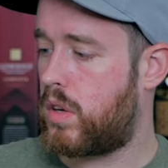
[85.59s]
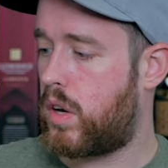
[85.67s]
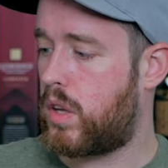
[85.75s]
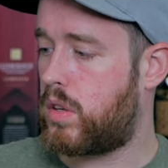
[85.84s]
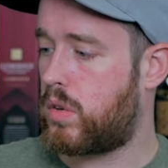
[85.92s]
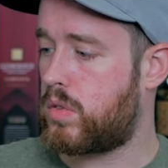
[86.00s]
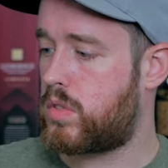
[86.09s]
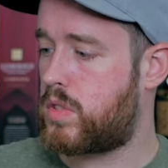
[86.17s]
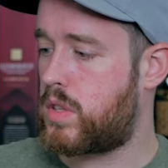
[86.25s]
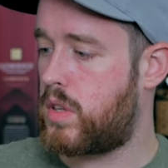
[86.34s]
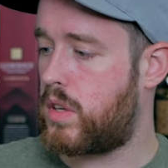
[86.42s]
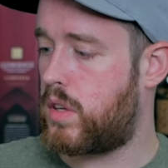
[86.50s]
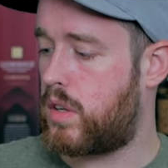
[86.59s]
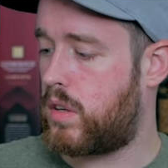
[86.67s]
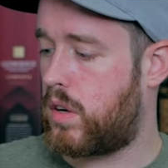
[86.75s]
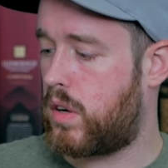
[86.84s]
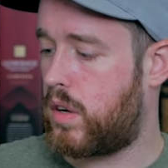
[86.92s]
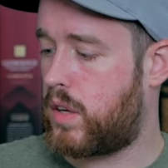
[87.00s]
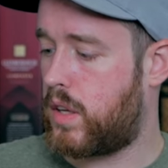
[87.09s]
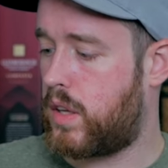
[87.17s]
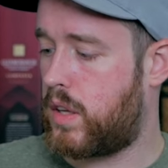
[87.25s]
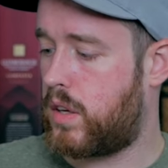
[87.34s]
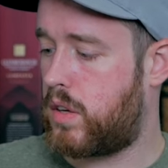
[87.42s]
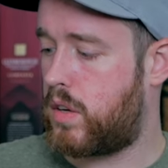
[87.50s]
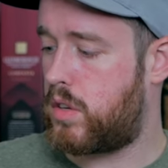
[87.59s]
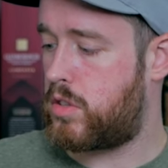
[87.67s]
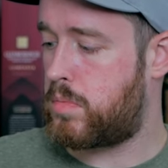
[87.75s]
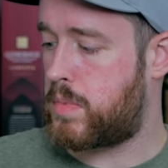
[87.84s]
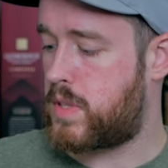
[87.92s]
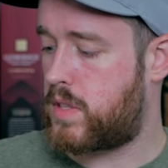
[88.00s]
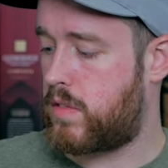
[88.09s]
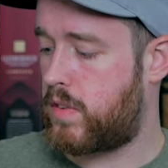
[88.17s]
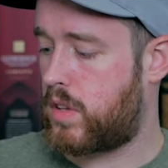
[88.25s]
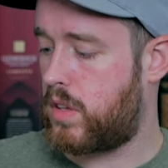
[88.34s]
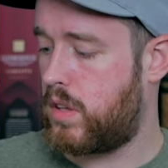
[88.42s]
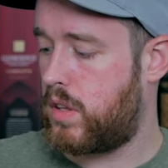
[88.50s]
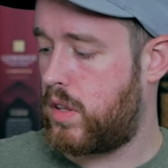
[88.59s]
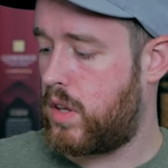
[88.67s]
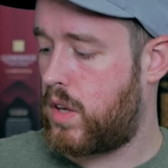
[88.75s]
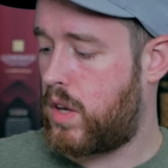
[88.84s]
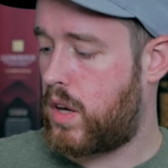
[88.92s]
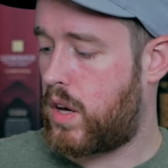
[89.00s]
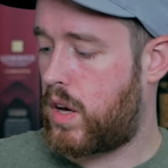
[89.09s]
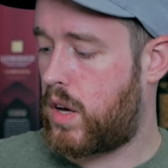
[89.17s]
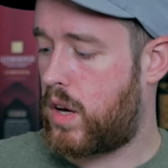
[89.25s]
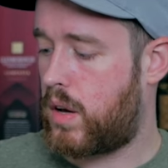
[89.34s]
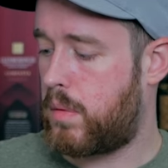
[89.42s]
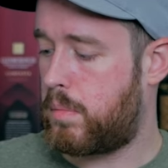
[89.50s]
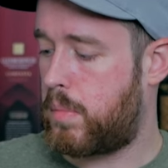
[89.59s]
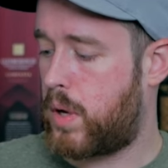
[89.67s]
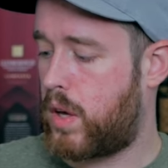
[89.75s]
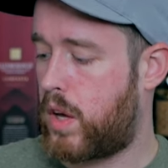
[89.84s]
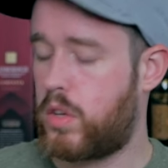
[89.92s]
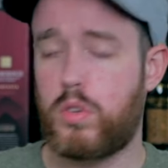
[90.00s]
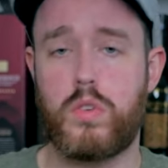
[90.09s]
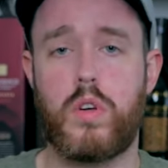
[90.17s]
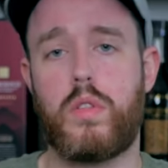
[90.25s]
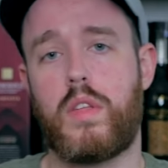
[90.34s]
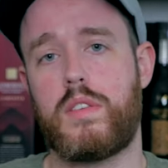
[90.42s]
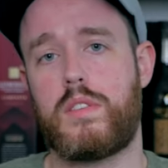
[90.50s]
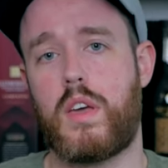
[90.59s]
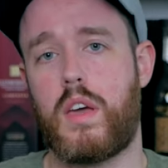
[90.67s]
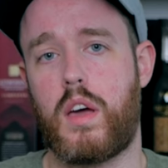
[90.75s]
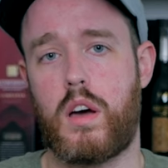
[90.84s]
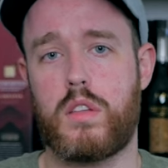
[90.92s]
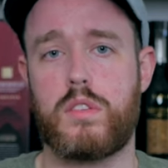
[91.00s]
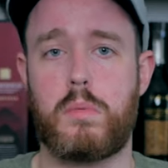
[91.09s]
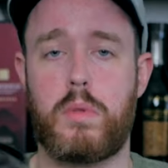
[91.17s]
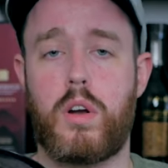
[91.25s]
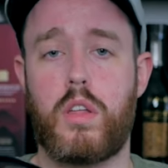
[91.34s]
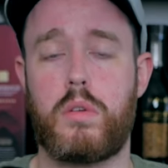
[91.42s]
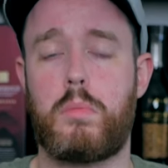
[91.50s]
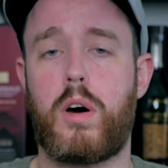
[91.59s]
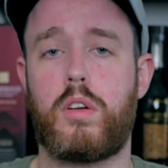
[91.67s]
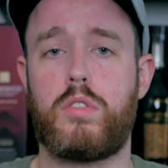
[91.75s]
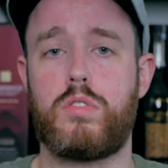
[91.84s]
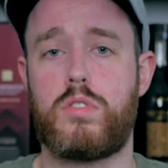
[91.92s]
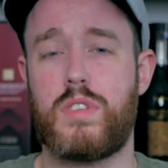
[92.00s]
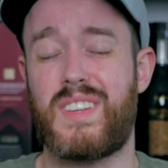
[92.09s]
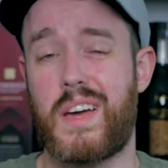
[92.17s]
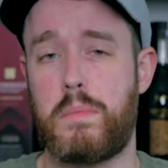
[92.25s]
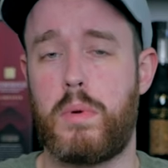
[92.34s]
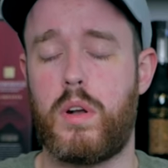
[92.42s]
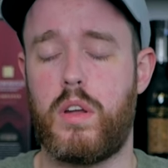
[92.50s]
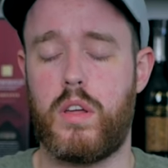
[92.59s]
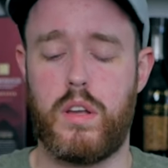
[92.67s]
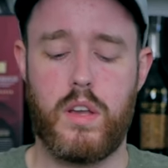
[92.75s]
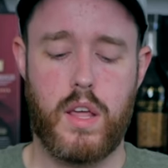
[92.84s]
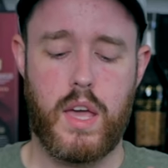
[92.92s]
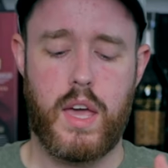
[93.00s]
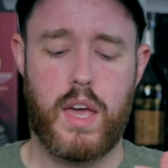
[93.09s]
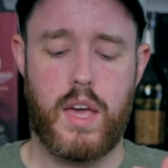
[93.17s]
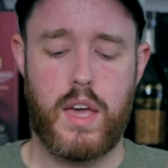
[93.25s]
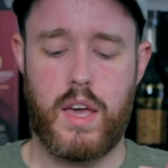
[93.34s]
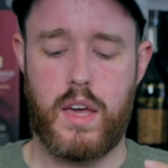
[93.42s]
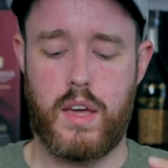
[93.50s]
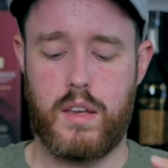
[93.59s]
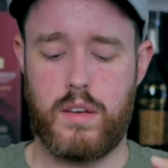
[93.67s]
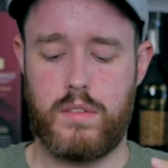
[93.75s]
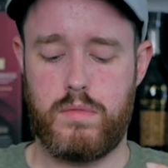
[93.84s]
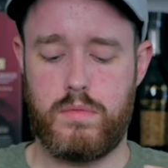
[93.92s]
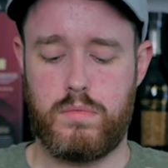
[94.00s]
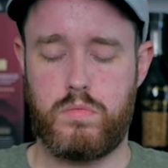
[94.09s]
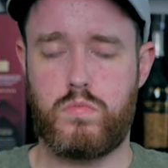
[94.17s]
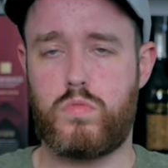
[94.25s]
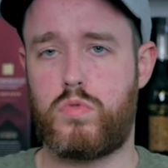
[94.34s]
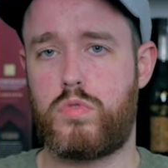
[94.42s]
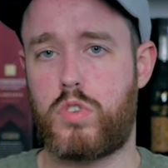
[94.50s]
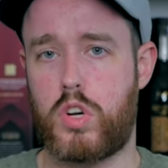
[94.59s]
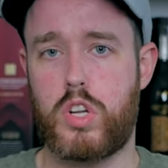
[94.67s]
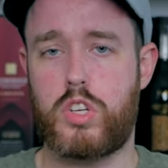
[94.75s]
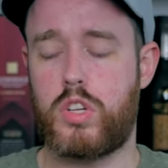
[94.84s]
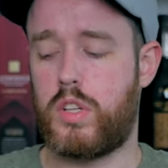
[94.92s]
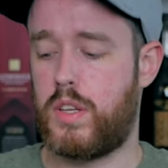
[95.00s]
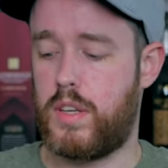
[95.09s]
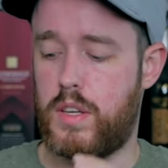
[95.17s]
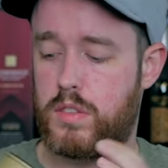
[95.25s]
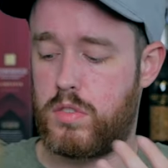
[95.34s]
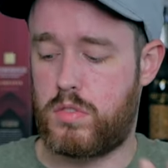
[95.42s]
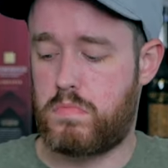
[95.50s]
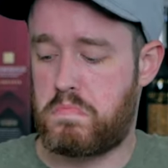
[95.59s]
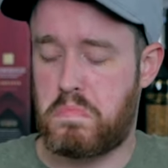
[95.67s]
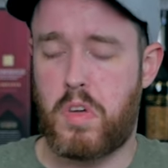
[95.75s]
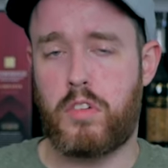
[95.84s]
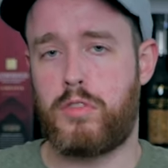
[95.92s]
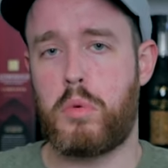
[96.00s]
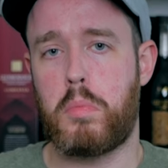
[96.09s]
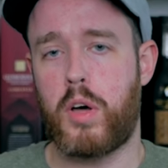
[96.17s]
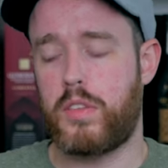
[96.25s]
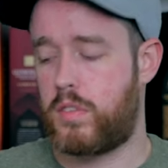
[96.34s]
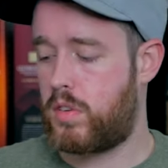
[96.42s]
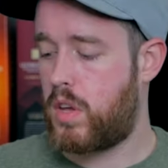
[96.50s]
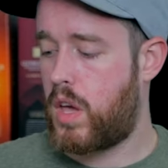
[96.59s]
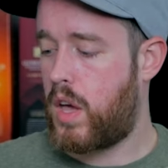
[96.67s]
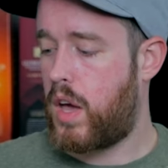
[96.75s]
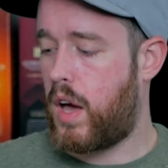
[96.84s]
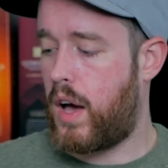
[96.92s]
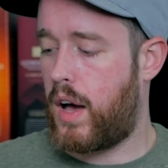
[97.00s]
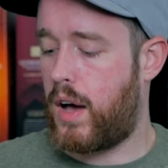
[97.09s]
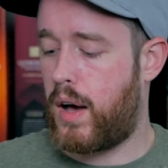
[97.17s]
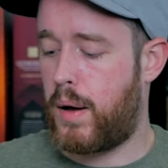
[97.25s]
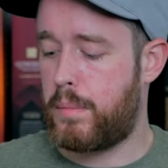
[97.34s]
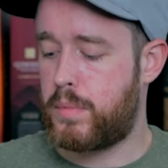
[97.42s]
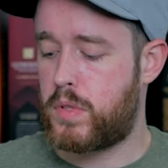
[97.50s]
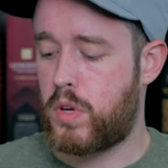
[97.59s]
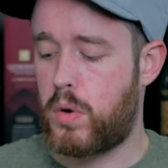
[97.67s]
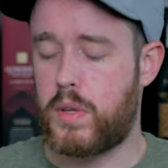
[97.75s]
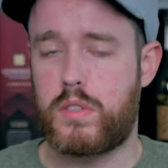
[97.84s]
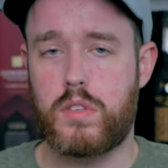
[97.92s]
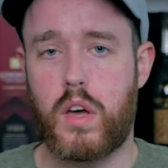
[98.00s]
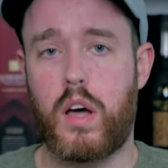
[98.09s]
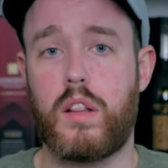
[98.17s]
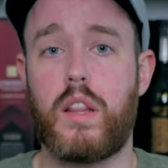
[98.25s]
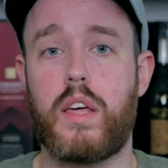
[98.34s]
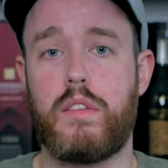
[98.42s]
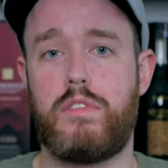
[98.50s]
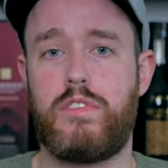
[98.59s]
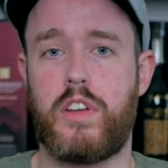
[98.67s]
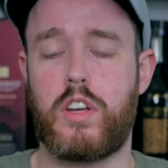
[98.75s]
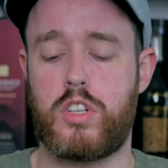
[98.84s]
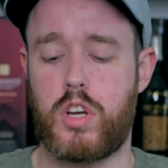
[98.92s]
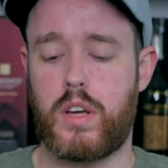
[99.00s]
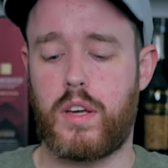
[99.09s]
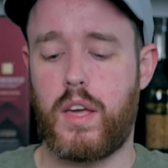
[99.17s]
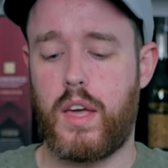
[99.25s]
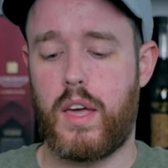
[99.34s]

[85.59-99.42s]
I don't see it on here specifically, um, but I do know they say on some of their other bottles the time period, and traditionally it's a few months. Um, so it's a light finishing.